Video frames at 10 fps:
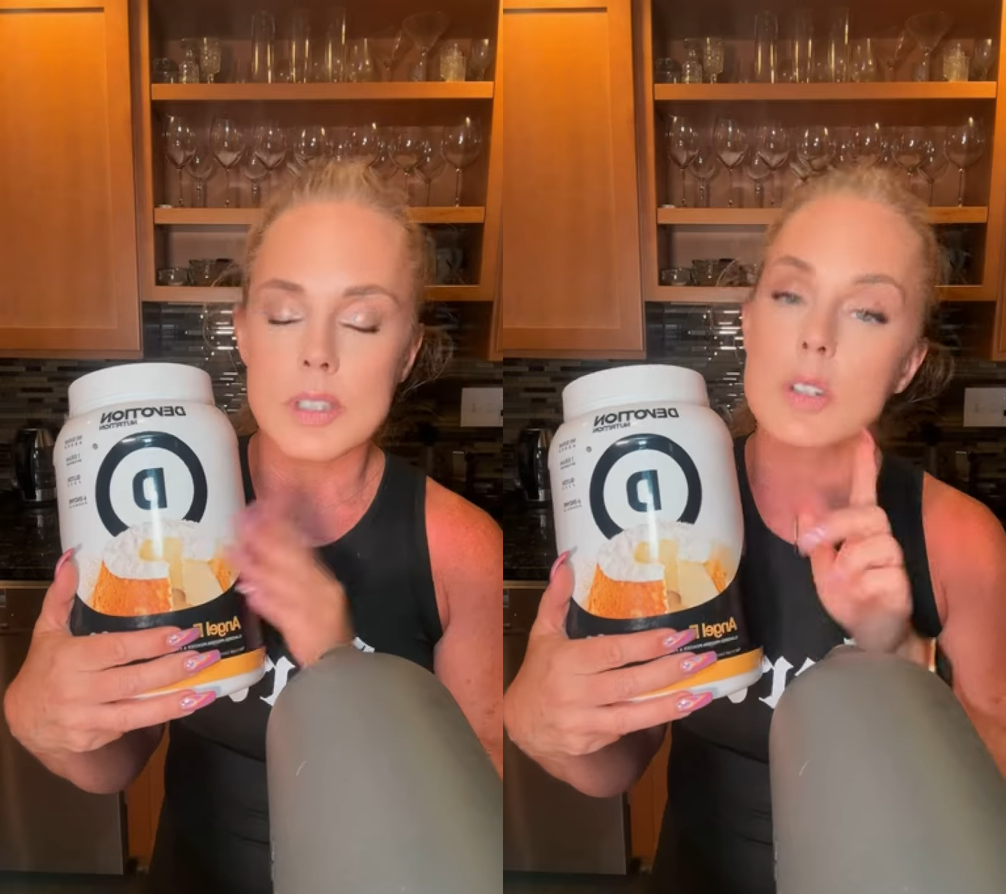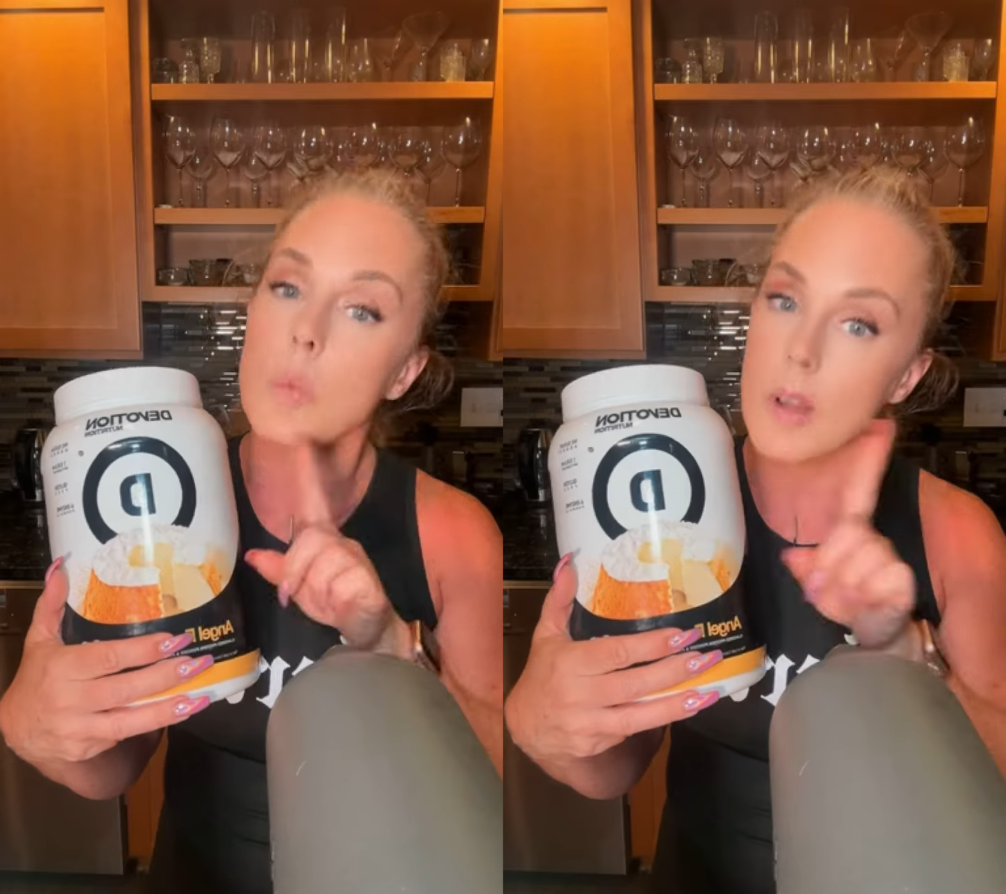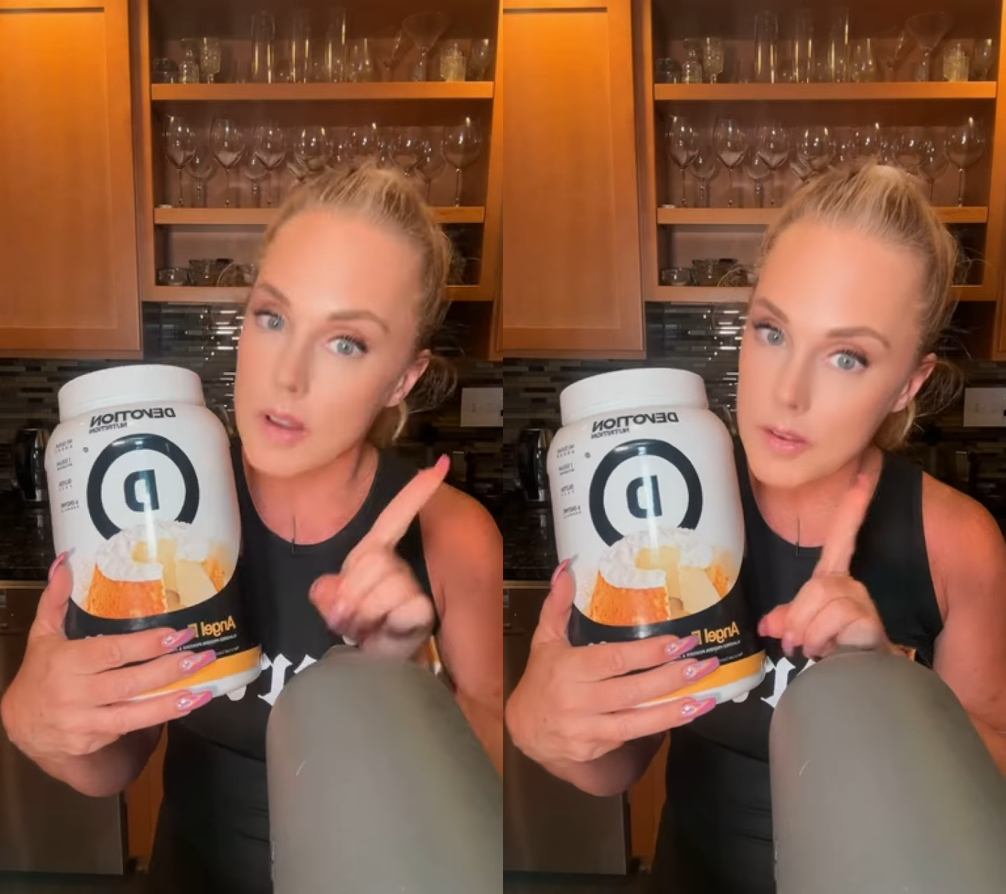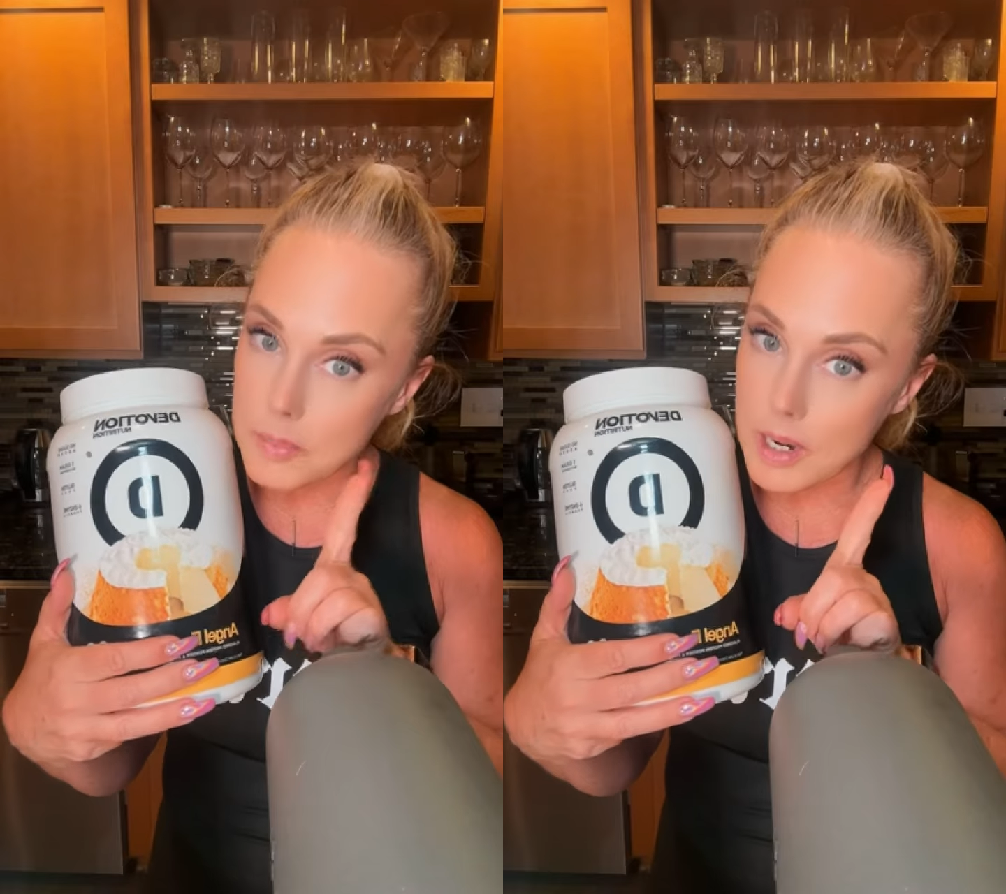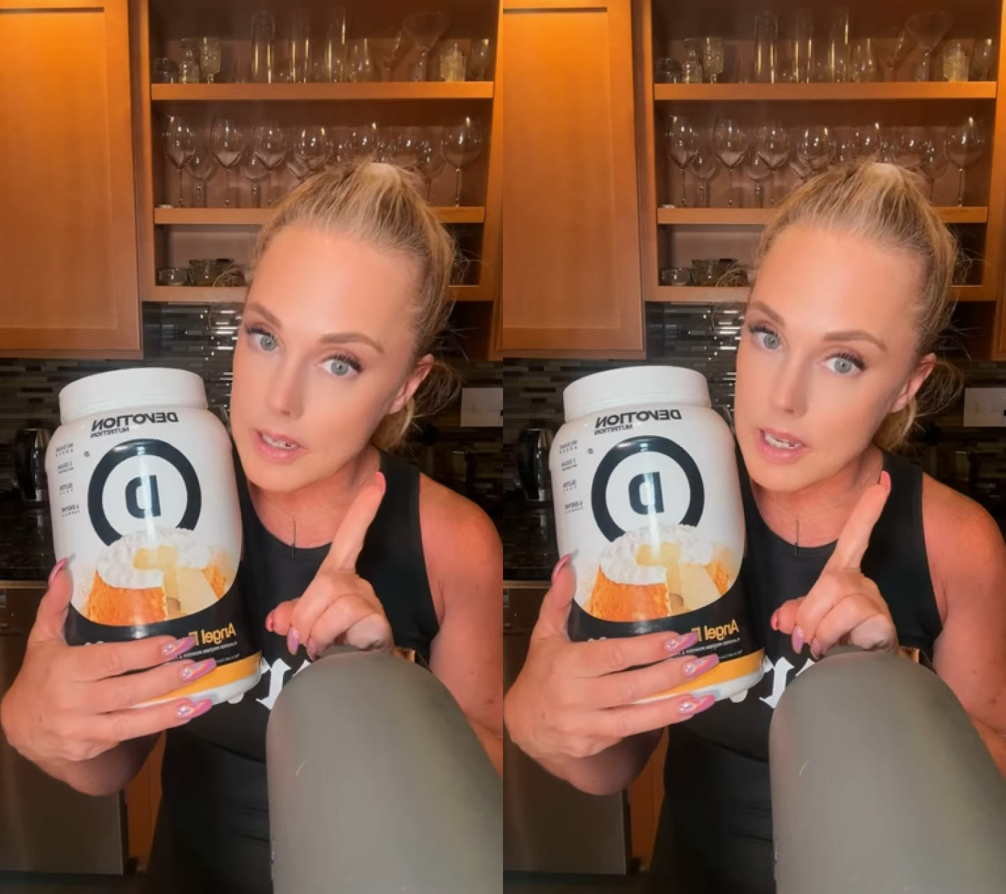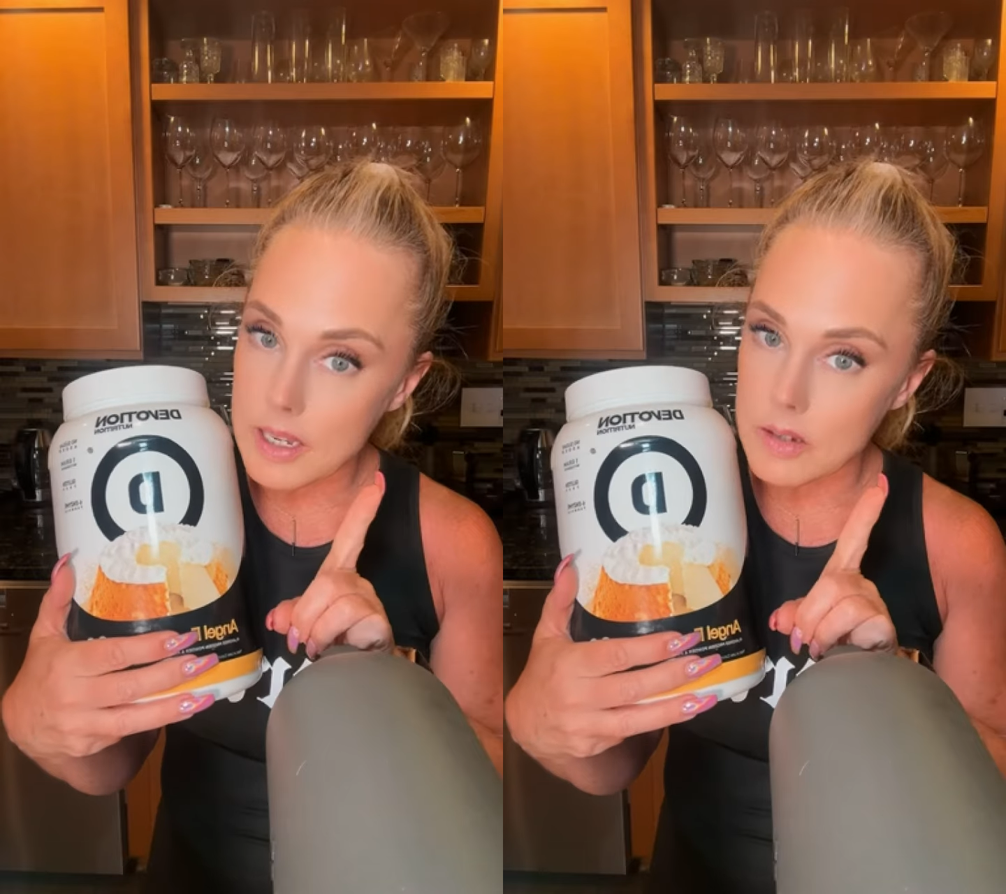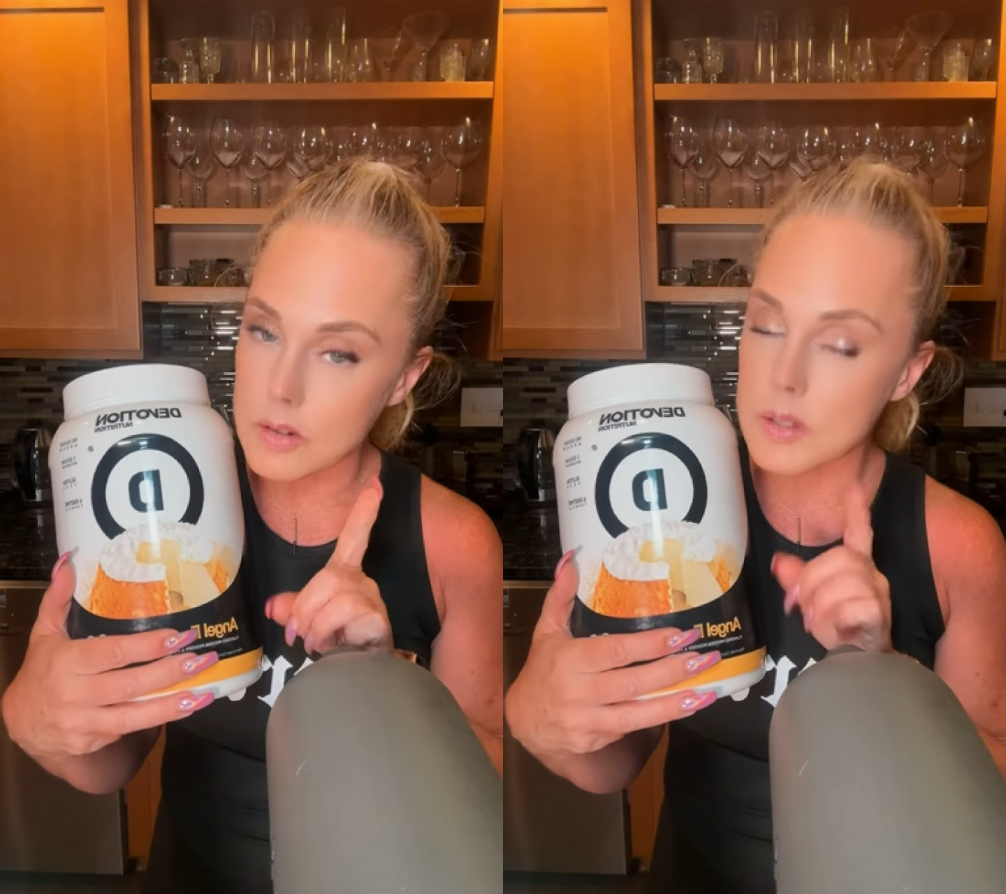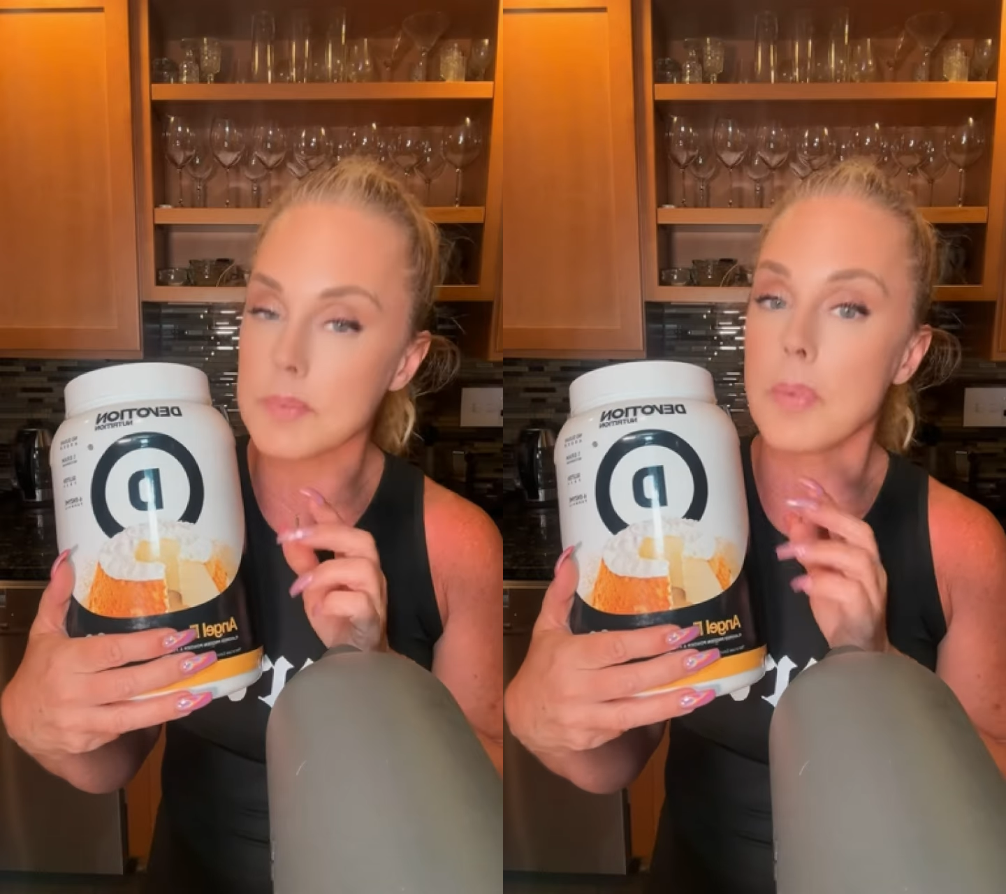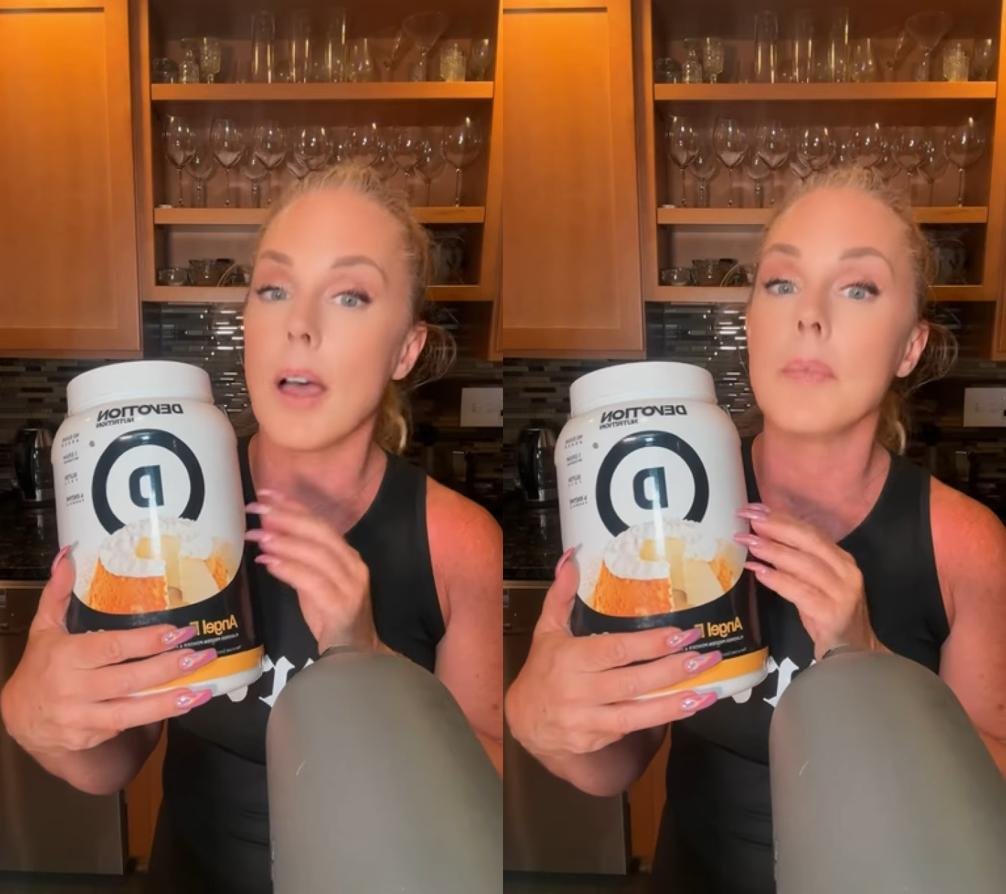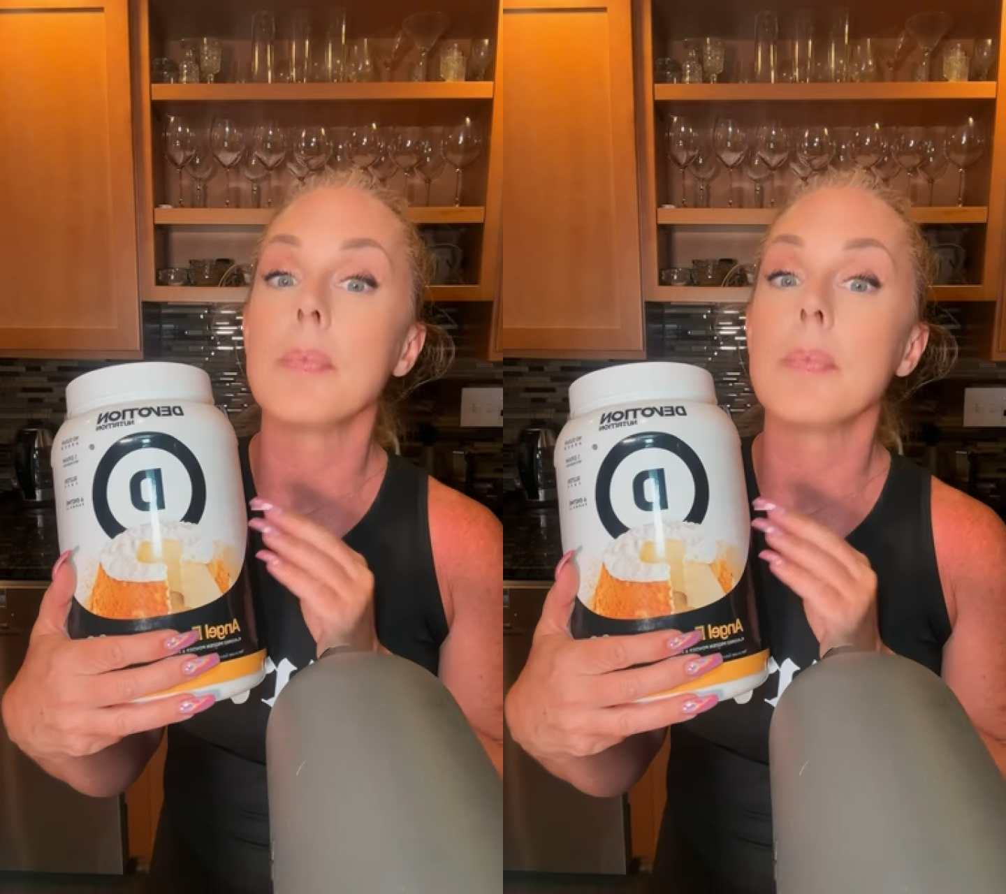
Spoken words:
There's one other brand I use, but